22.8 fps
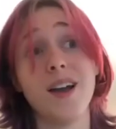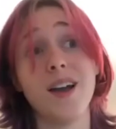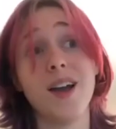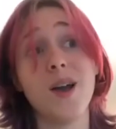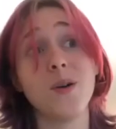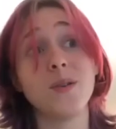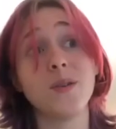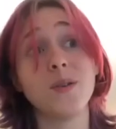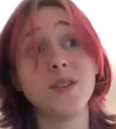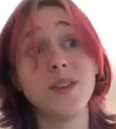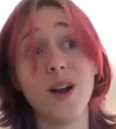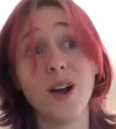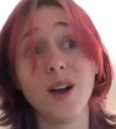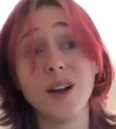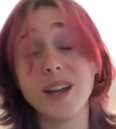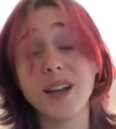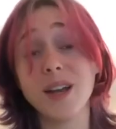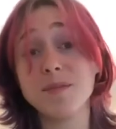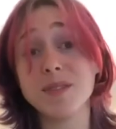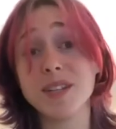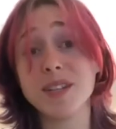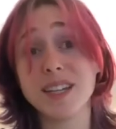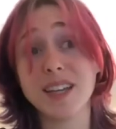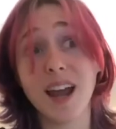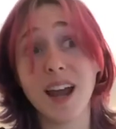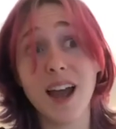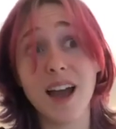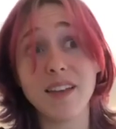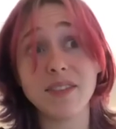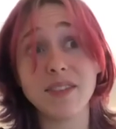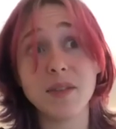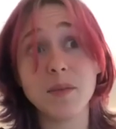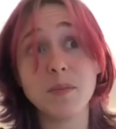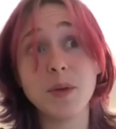When the ark came to
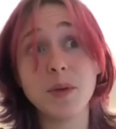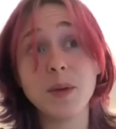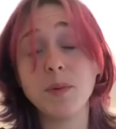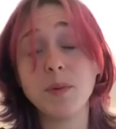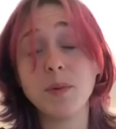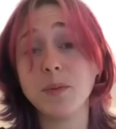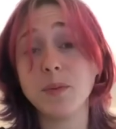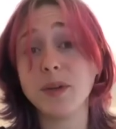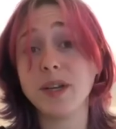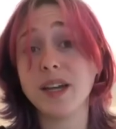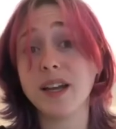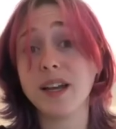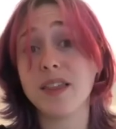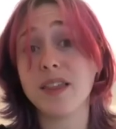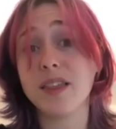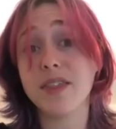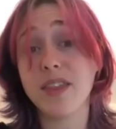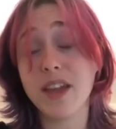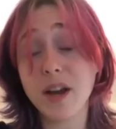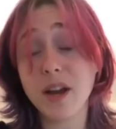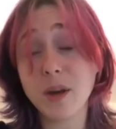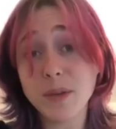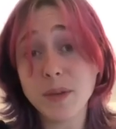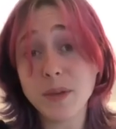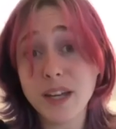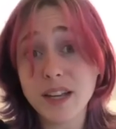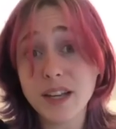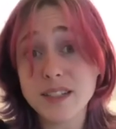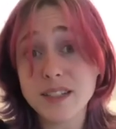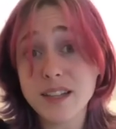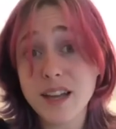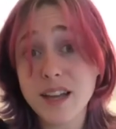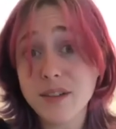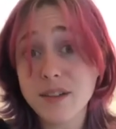Gath, the people be- there
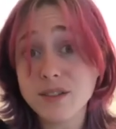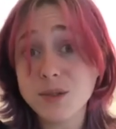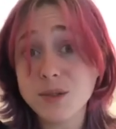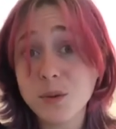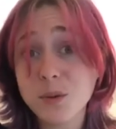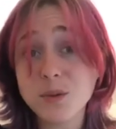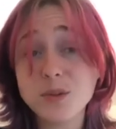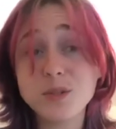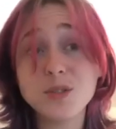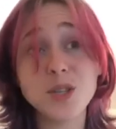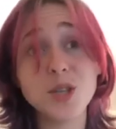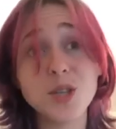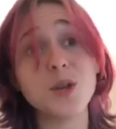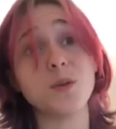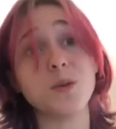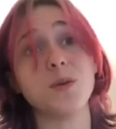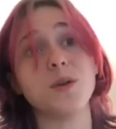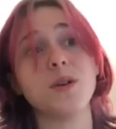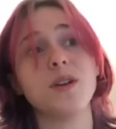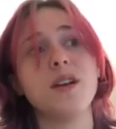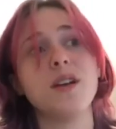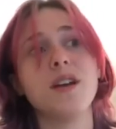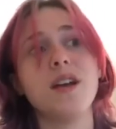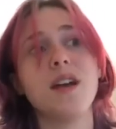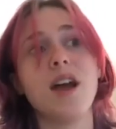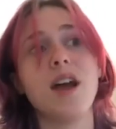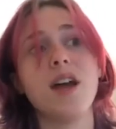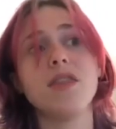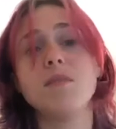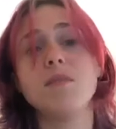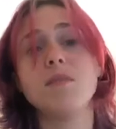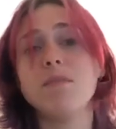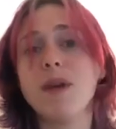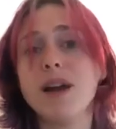began to have sores too,
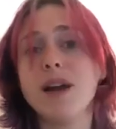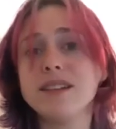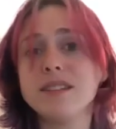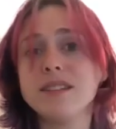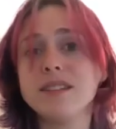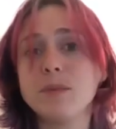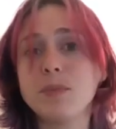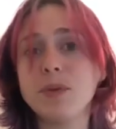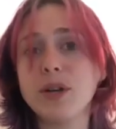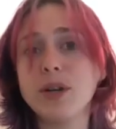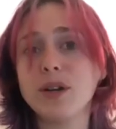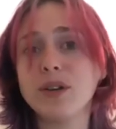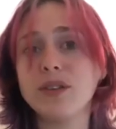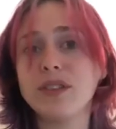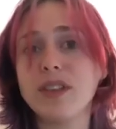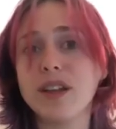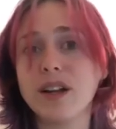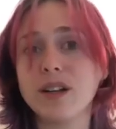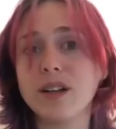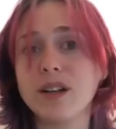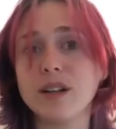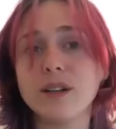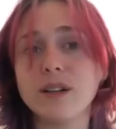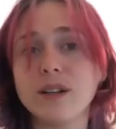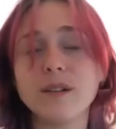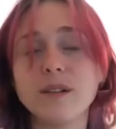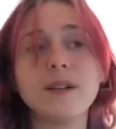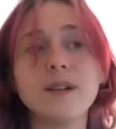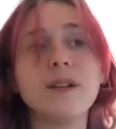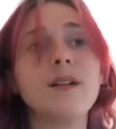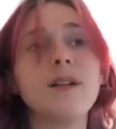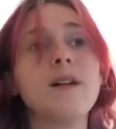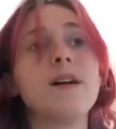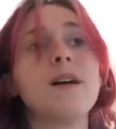and the mice appeared there.
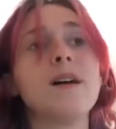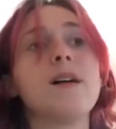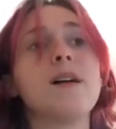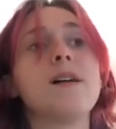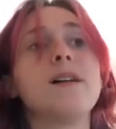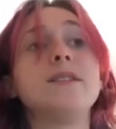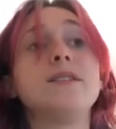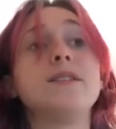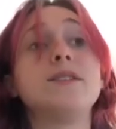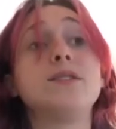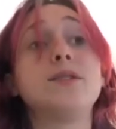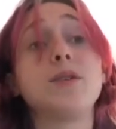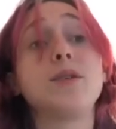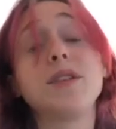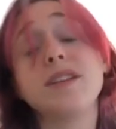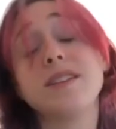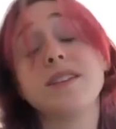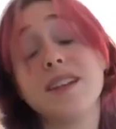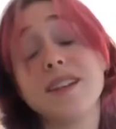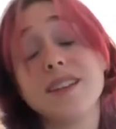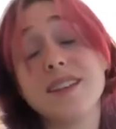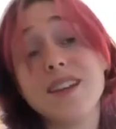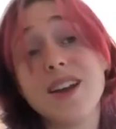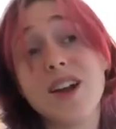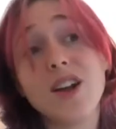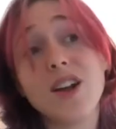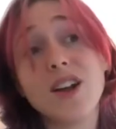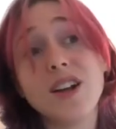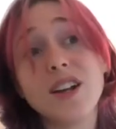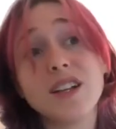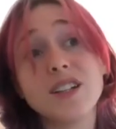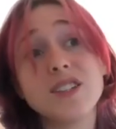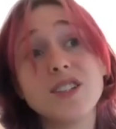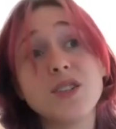So they sent the
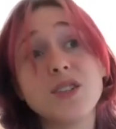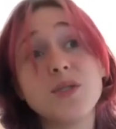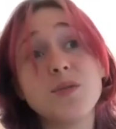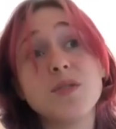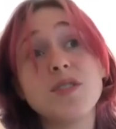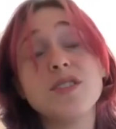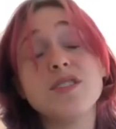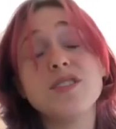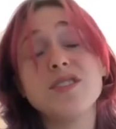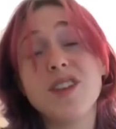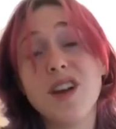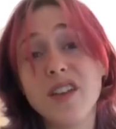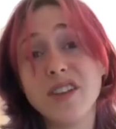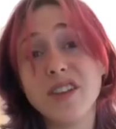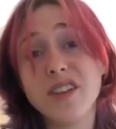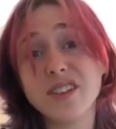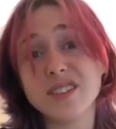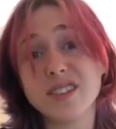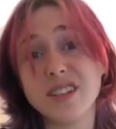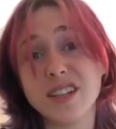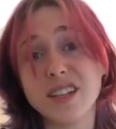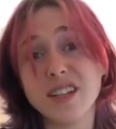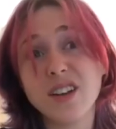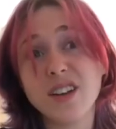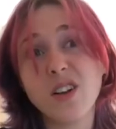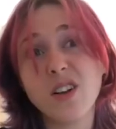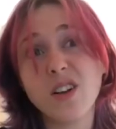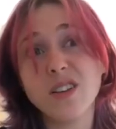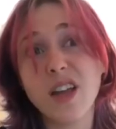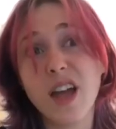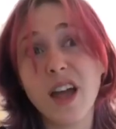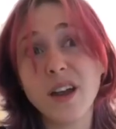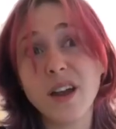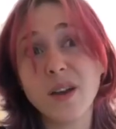ark to another city
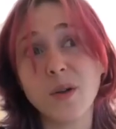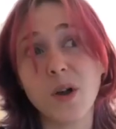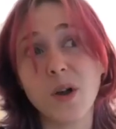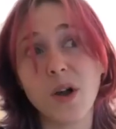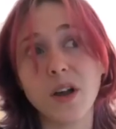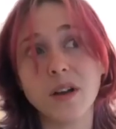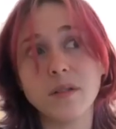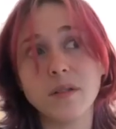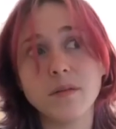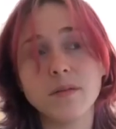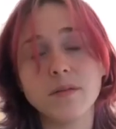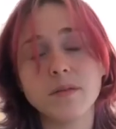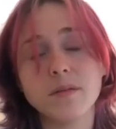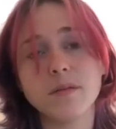called Ekron.